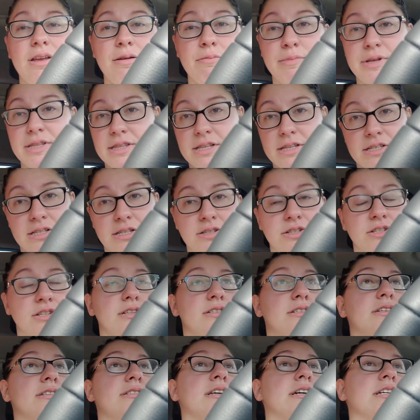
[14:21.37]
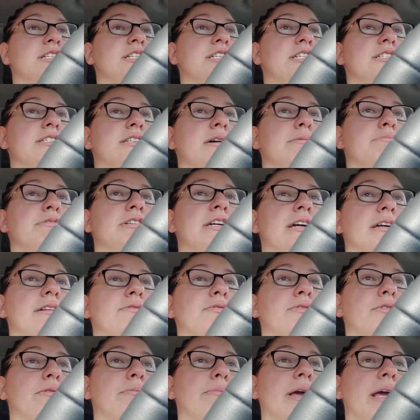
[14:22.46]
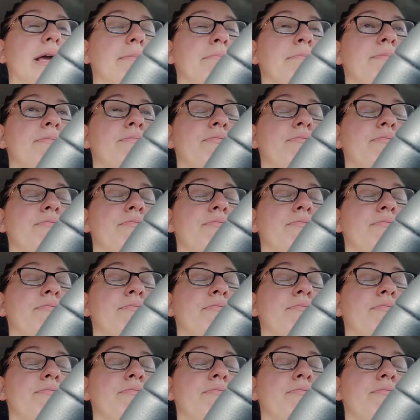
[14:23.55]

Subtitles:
but this is just a touchy subject for me.